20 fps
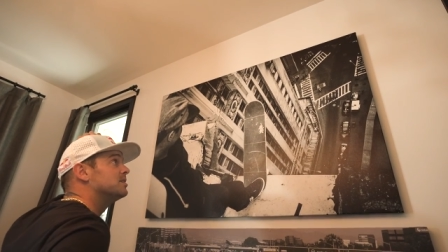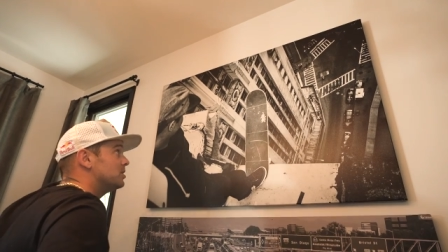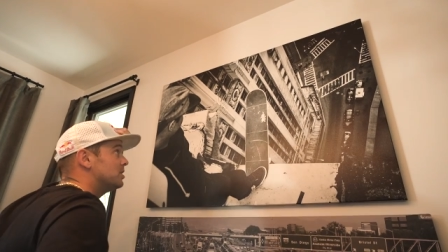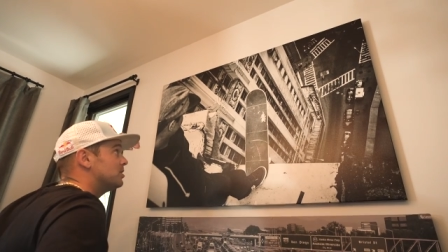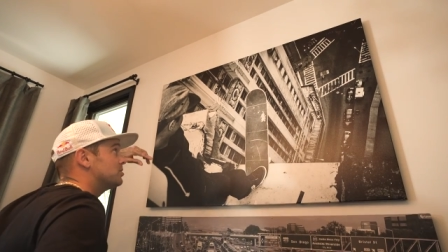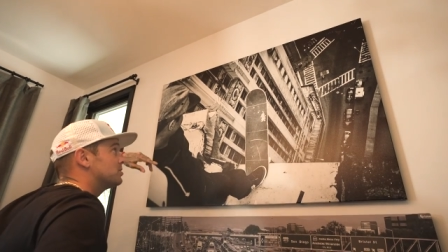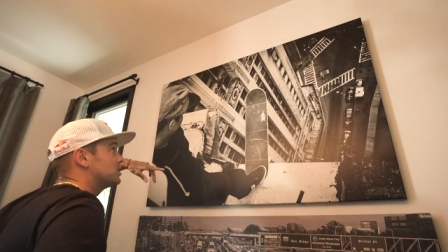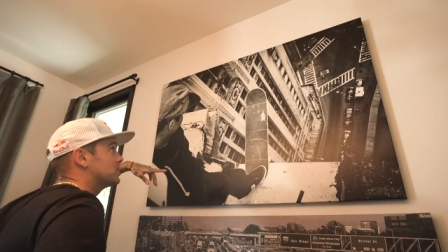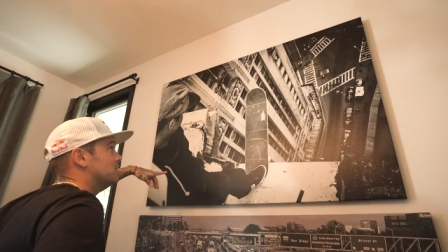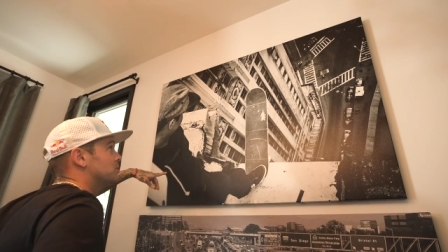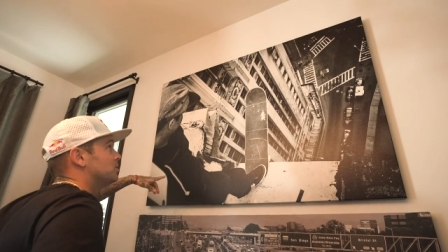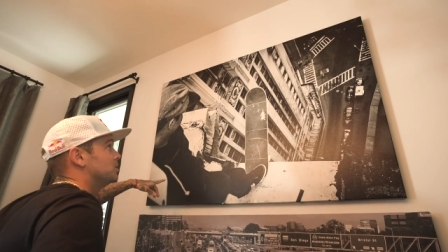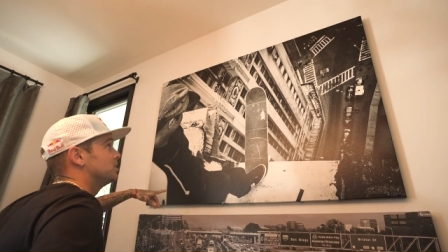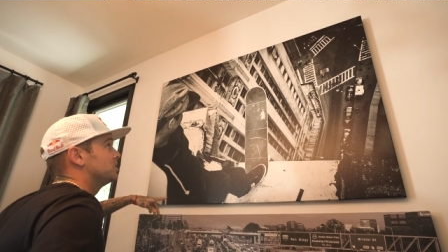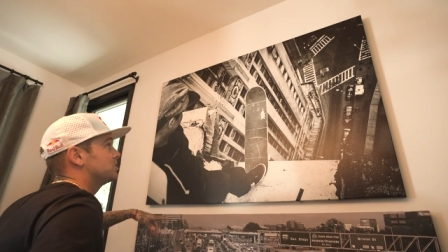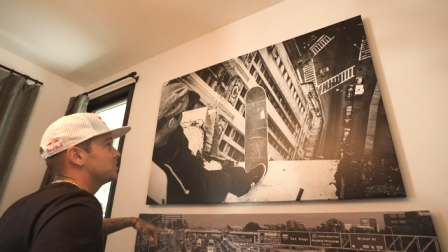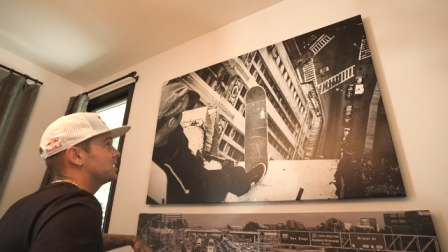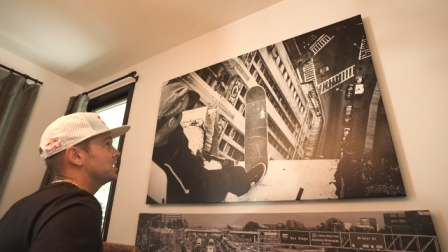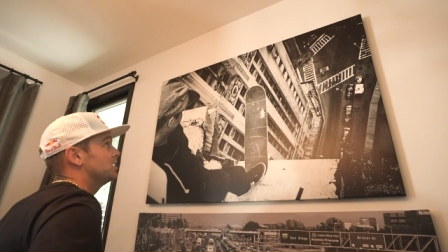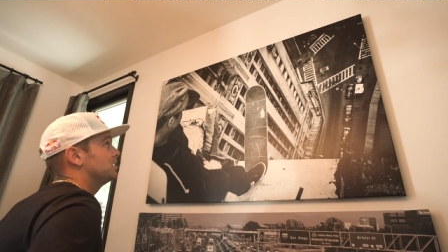That was like a
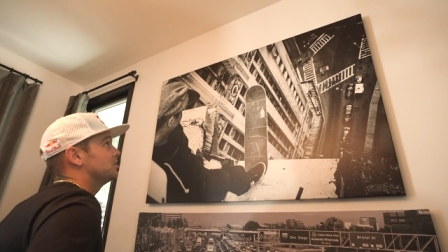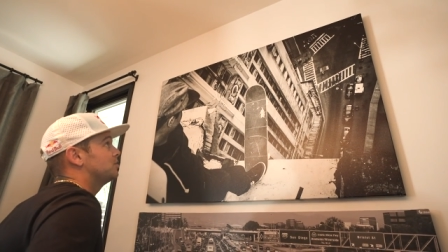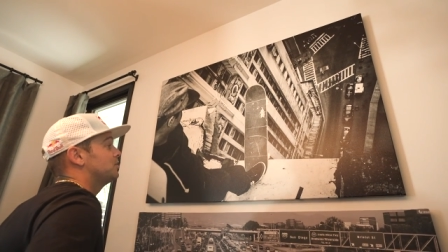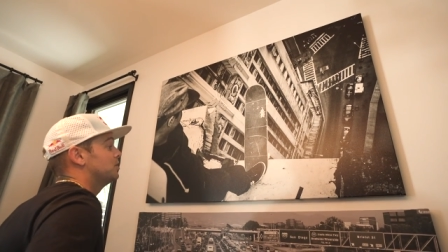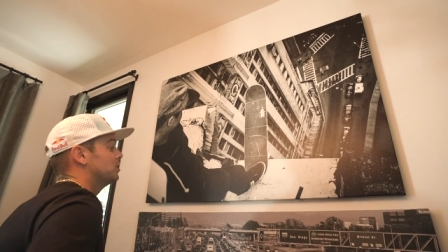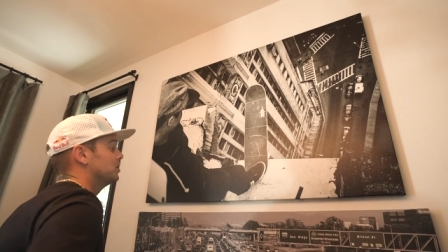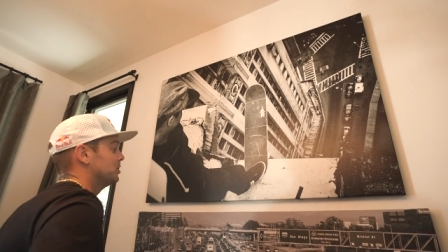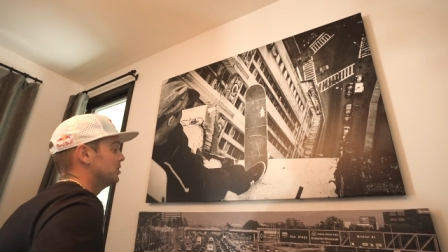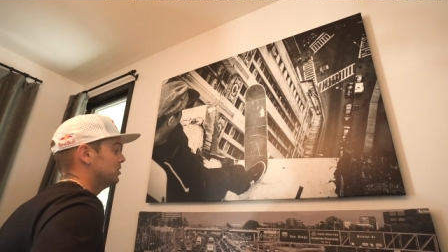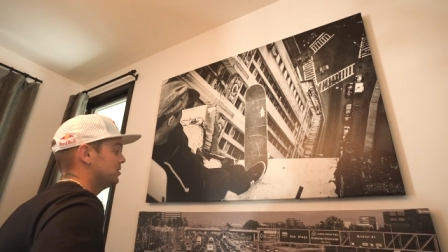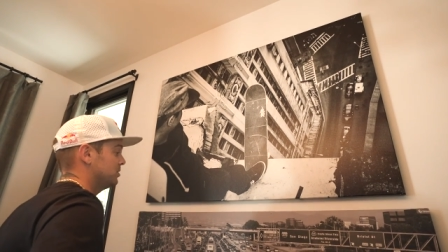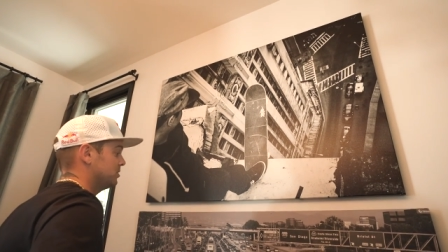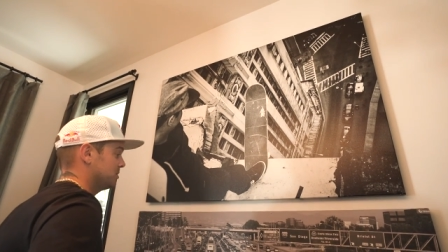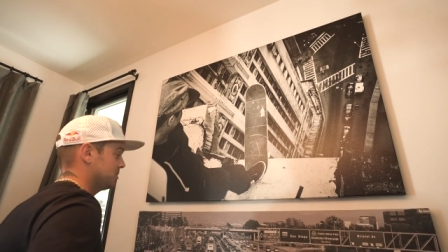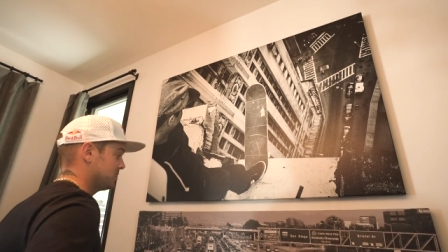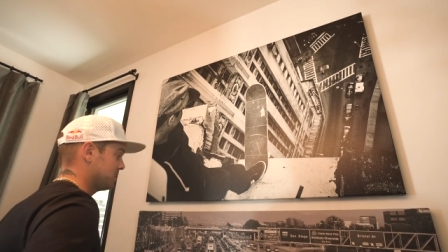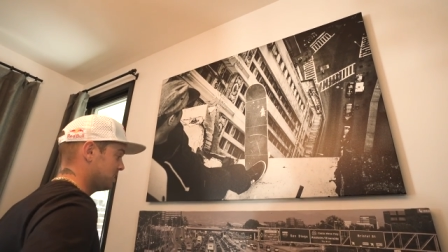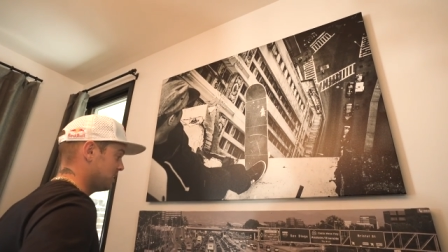really scary photo to